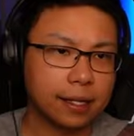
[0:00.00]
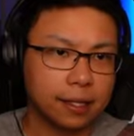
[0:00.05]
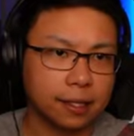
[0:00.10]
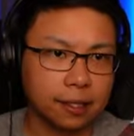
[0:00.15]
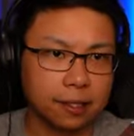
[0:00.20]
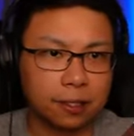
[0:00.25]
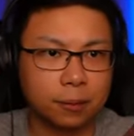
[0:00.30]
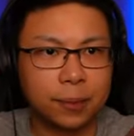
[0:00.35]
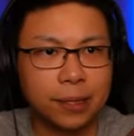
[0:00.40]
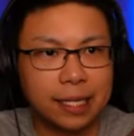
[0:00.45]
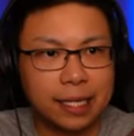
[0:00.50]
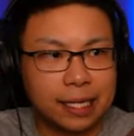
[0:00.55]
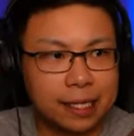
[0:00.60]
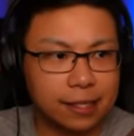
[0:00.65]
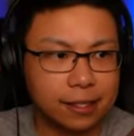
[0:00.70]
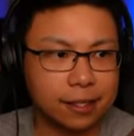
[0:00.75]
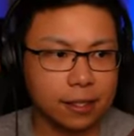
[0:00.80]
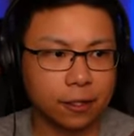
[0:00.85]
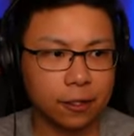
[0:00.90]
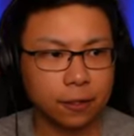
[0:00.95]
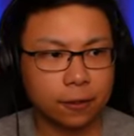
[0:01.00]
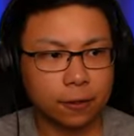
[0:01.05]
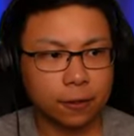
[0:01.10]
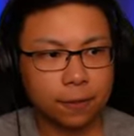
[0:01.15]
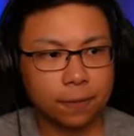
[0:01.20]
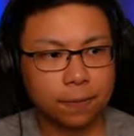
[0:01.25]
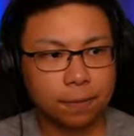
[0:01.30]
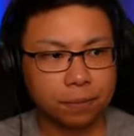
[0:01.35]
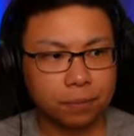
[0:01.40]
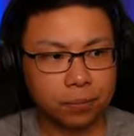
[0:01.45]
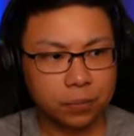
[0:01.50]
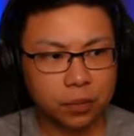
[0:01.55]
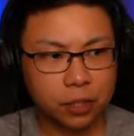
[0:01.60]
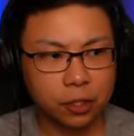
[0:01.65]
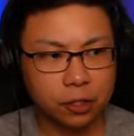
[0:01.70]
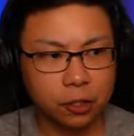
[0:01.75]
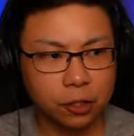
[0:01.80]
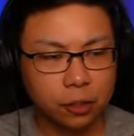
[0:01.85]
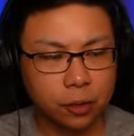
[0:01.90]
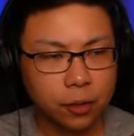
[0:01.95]
a little bit easier
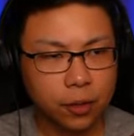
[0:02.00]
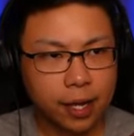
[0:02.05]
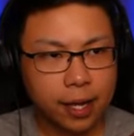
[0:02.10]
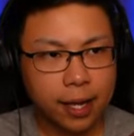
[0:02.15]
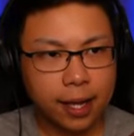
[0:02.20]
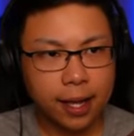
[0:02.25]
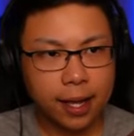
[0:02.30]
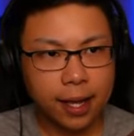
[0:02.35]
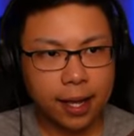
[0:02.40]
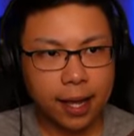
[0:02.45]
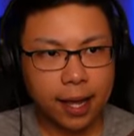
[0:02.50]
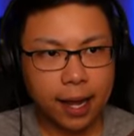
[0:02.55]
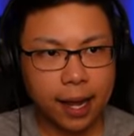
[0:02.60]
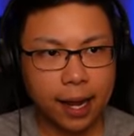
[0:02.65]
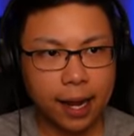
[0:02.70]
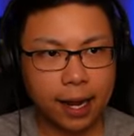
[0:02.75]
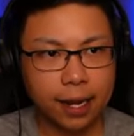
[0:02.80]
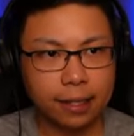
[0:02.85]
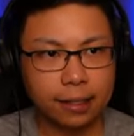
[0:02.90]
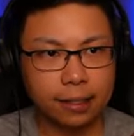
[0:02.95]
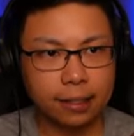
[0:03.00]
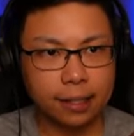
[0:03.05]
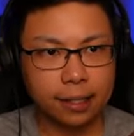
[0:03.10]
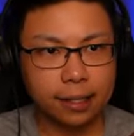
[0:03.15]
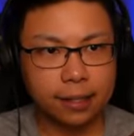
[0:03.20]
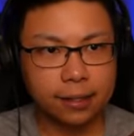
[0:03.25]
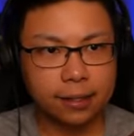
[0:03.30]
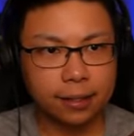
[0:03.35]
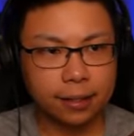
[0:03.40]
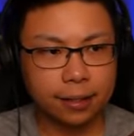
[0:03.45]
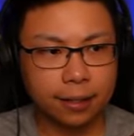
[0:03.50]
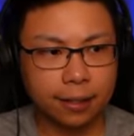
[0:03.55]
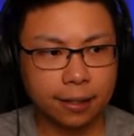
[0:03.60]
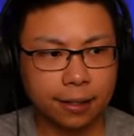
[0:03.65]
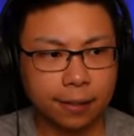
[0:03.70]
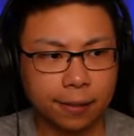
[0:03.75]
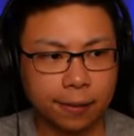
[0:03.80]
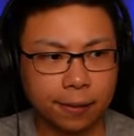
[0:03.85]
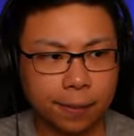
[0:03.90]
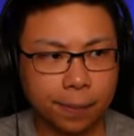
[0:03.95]
to do, and it's
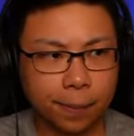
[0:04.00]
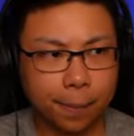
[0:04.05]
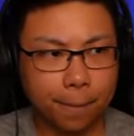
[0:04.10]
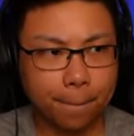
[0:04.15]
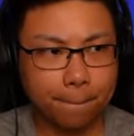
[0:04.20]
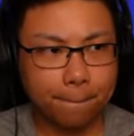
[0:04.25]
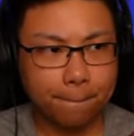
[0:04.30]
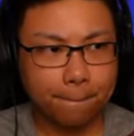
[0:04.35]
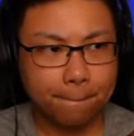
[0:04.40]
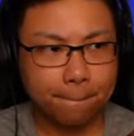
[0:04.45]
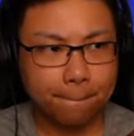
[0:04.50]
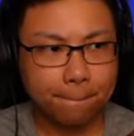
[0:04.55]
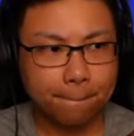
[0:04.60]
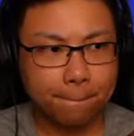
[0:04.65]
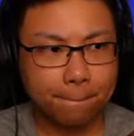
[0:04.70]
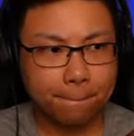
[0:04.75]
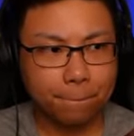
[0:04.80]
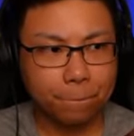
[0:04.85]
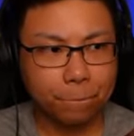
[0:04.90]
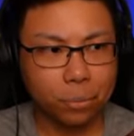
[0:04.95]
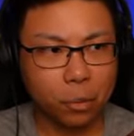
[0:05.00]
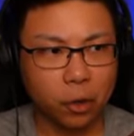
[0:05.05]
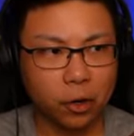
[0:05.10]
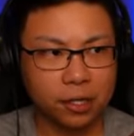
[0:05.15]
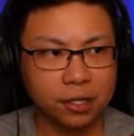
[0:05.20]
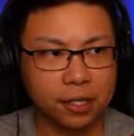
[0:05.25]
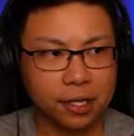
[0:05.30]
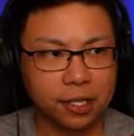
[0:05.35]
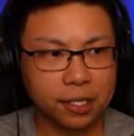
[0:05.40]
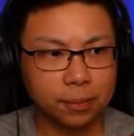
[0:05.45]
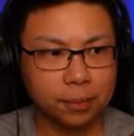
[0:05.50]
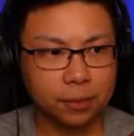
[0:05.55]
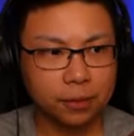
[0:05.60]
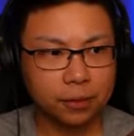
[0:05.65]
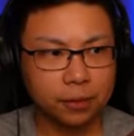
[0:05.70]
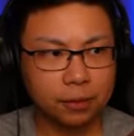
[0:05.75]
uh, more accessible.